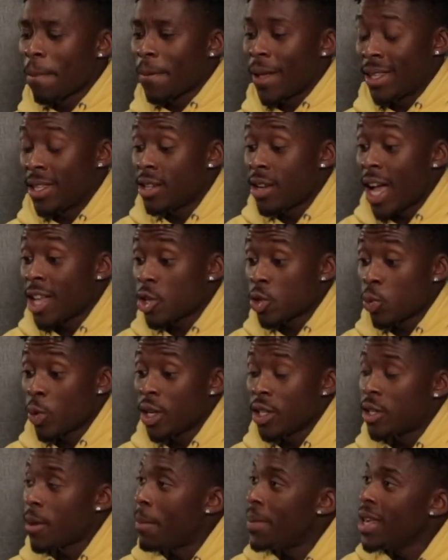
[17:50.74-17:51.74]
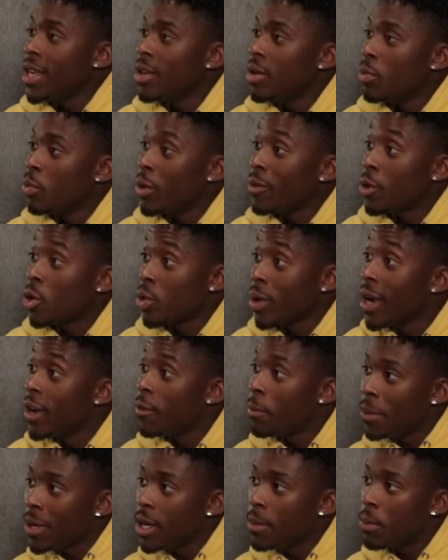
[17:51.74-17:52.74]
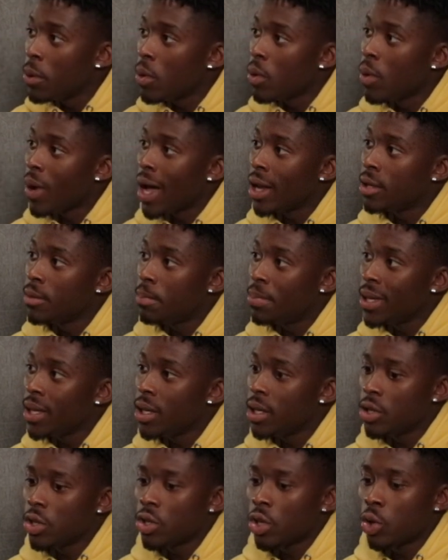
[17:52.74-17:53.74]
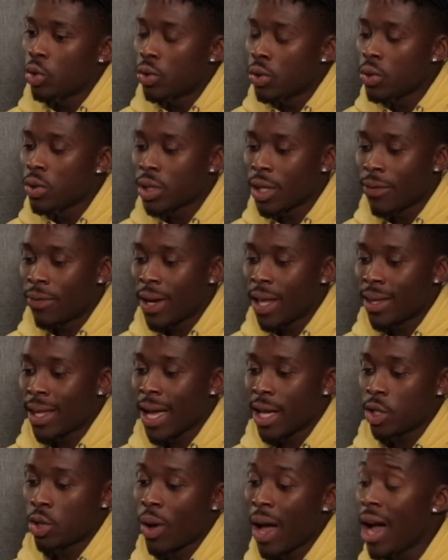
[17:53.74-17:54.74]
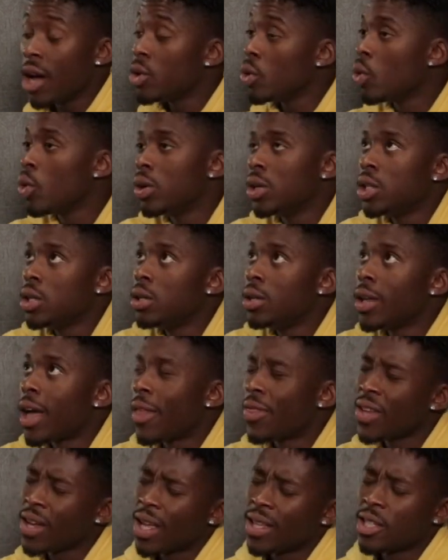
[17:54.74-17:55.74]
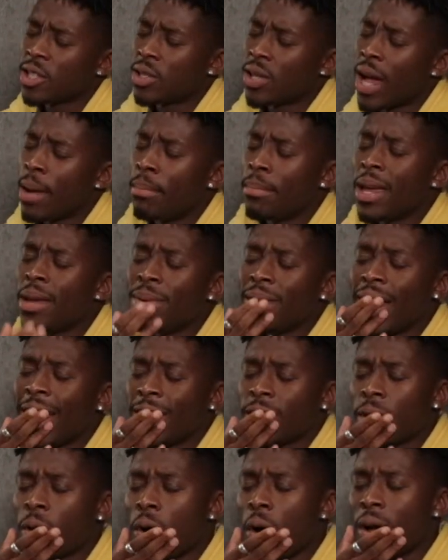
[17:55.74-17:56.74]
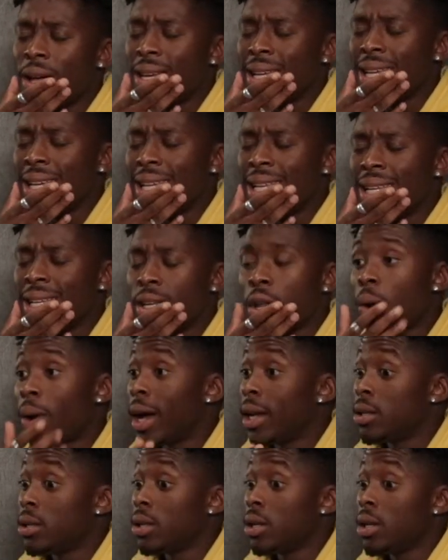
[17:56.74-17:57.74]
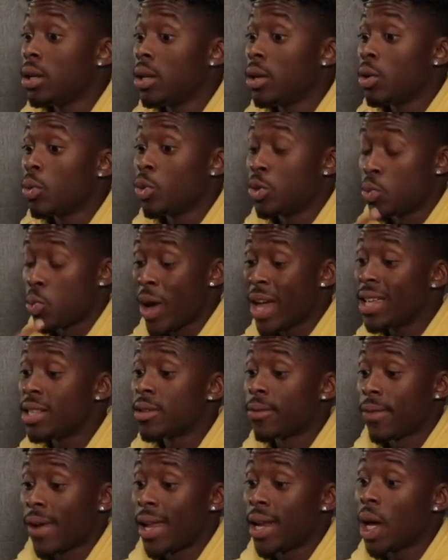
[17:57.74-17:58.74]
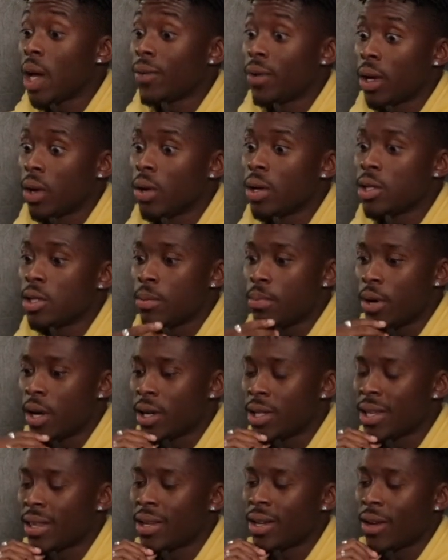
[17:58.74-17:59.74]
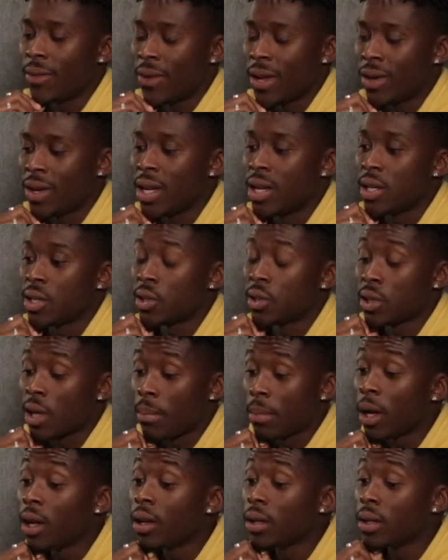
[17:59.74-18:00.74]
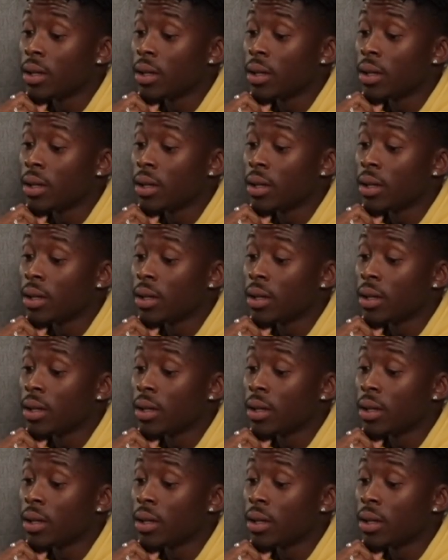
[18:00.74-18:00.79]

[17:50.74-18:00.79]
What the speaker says: I just wanted to be with creative people and be, do stuff like that. So I think at this time, maybe I'd gotten in, was waiting to find out if I got into Brit because I think I found out in the summer.